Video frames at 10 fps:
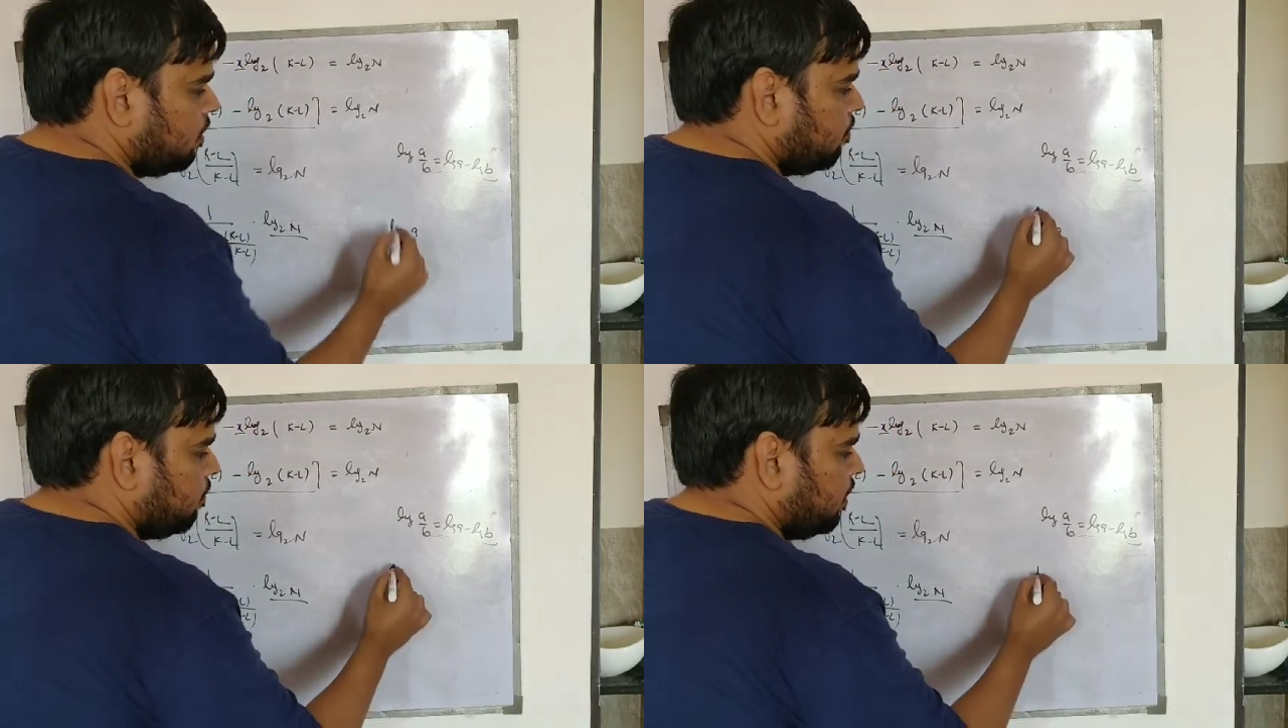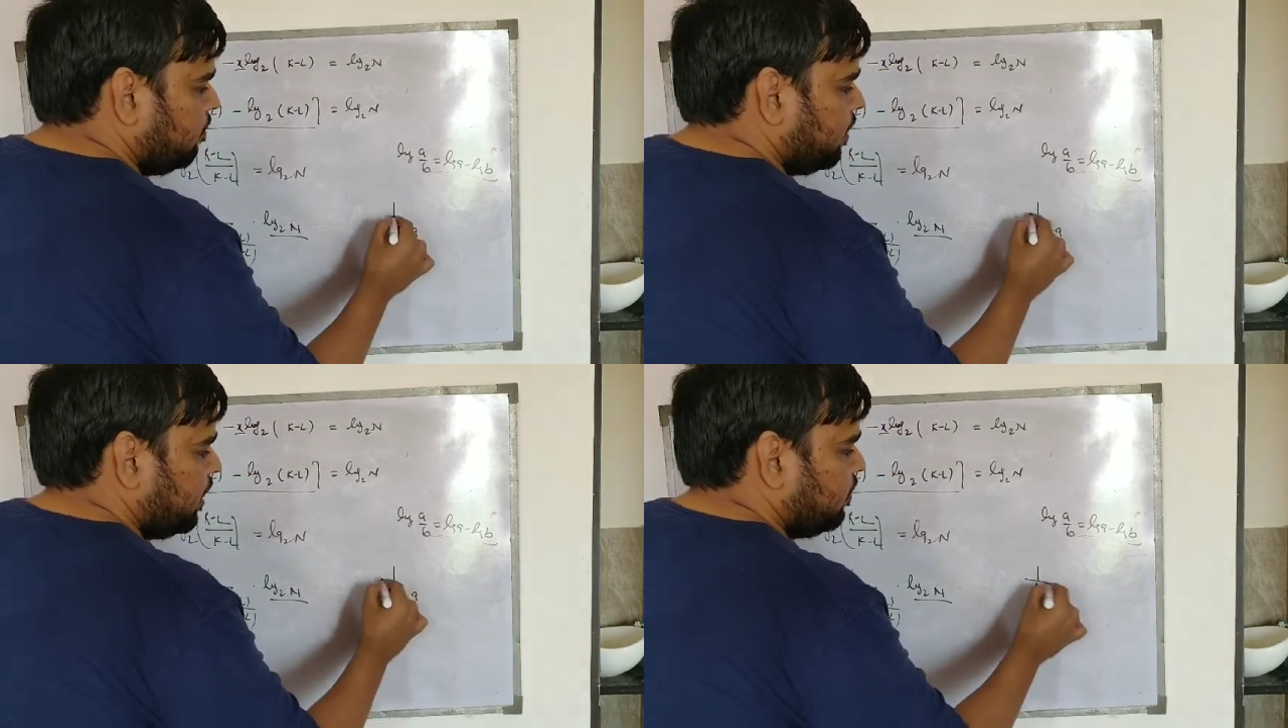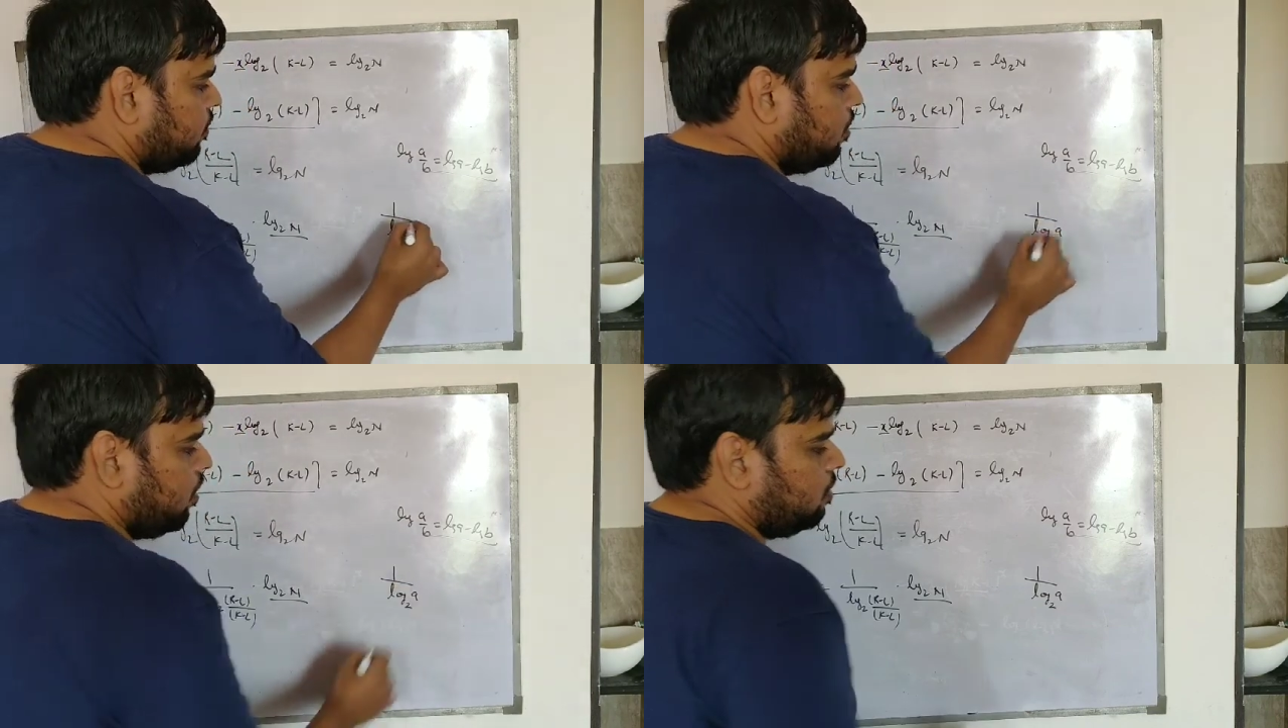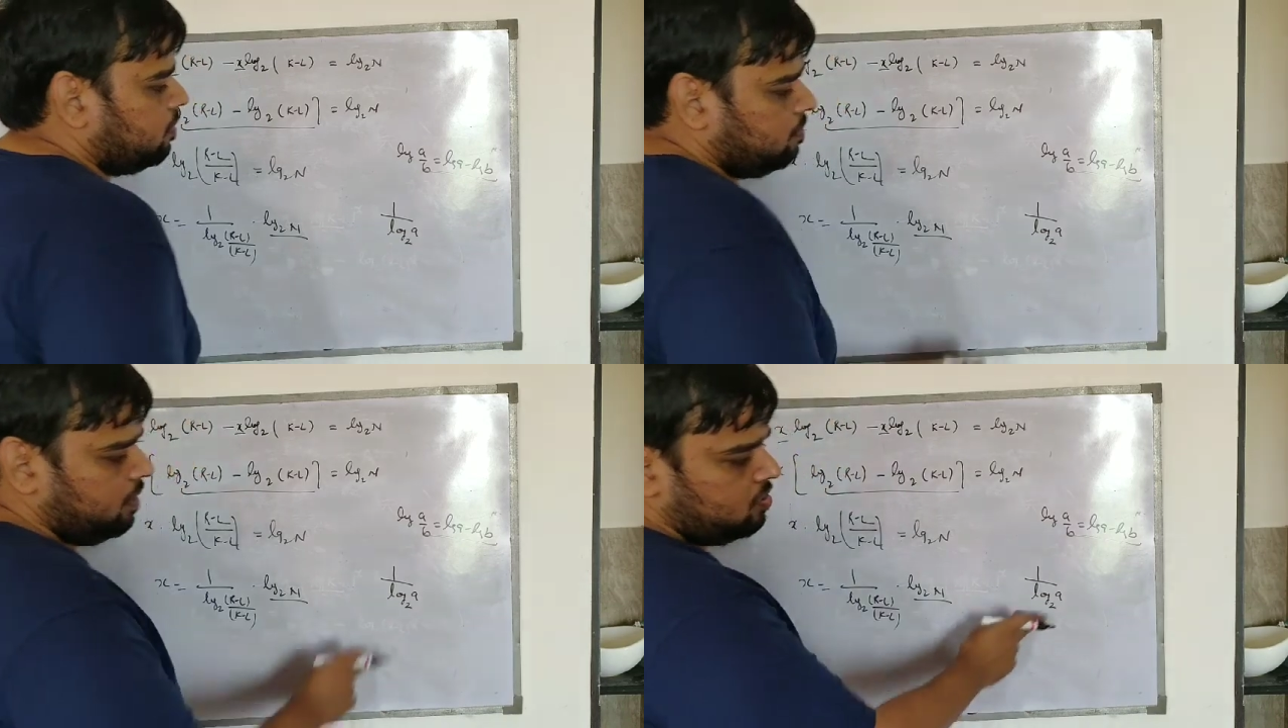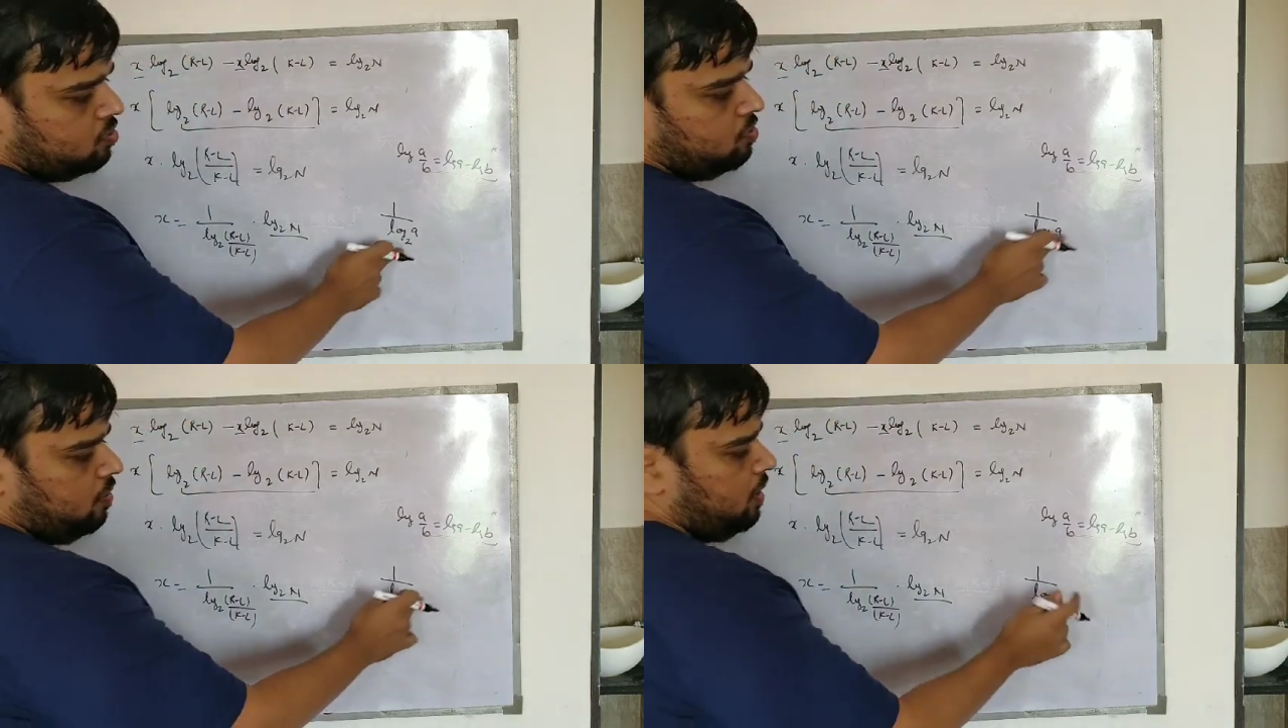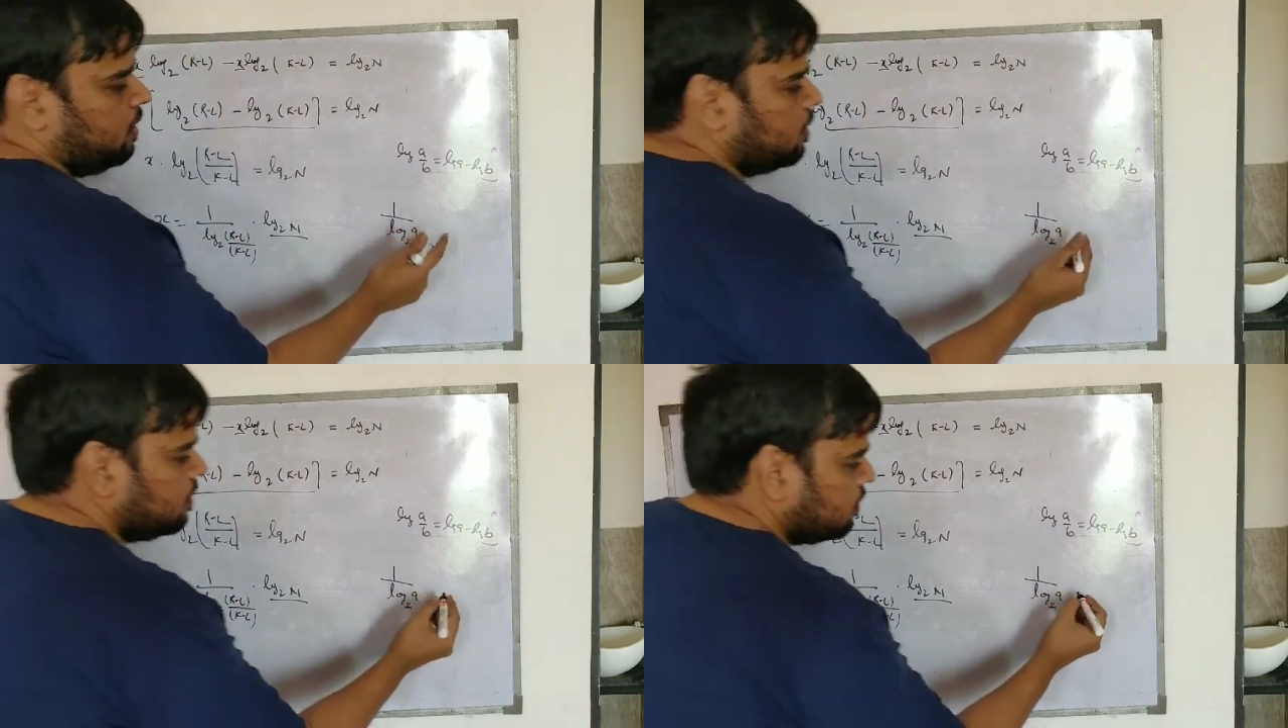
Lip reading: 1 by 2 log with base 2a